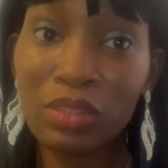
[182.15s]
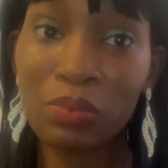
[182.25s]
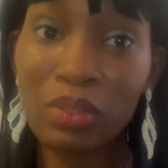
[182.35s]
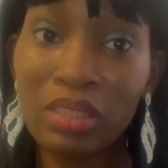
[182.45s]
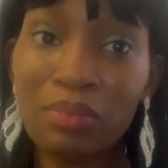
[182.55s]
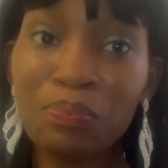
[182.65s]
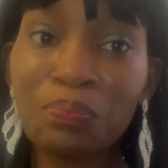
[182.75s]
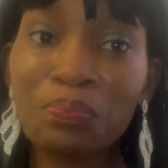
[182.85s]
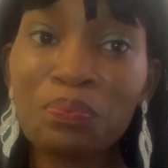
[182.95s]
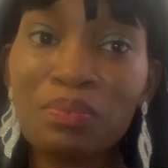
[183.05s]
one.
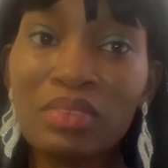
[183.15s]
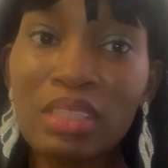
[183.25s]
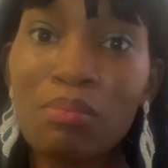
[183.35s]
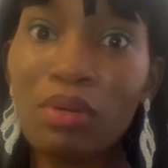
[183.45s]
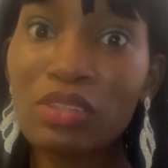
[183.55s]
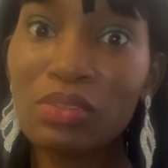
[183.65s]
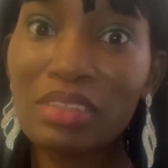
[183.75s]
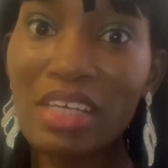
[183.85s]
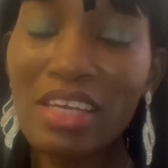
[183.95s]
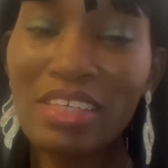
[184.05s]
But
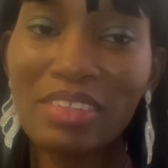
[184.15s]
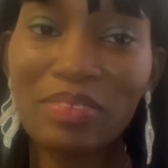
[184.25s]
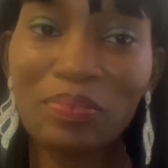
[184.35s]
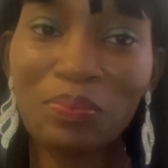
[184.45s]
today,